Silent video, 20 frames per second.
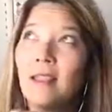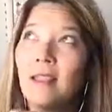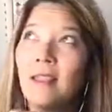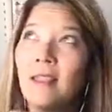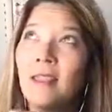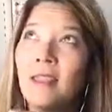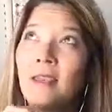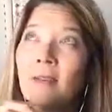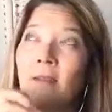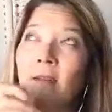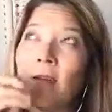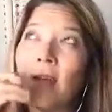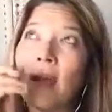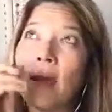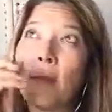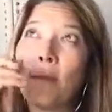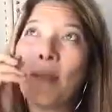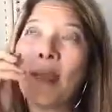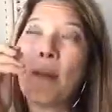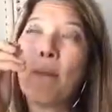the
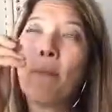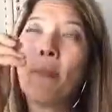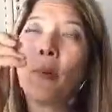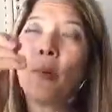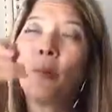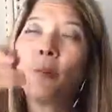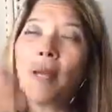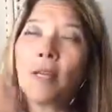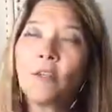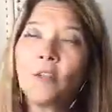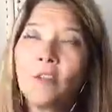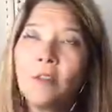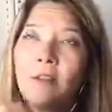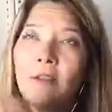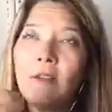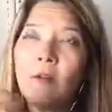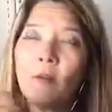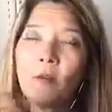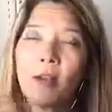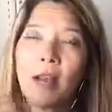
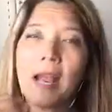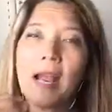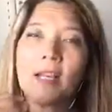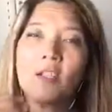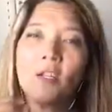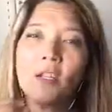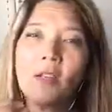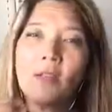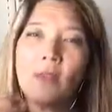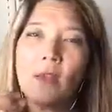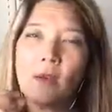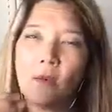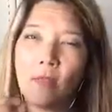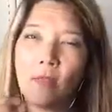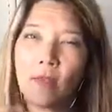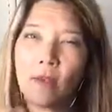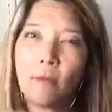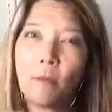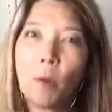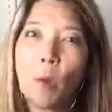impression, or actually
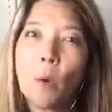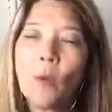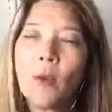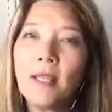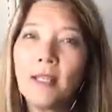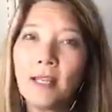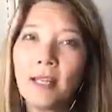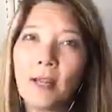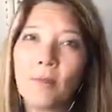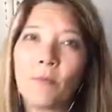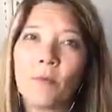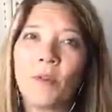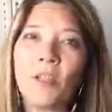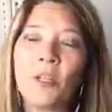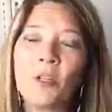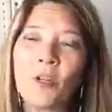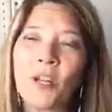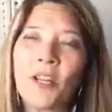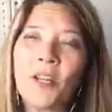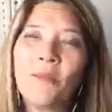the point that I'm
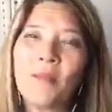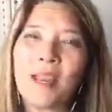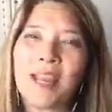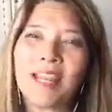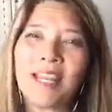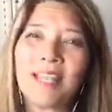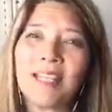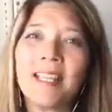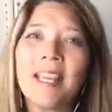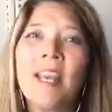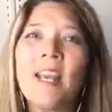really trying to make is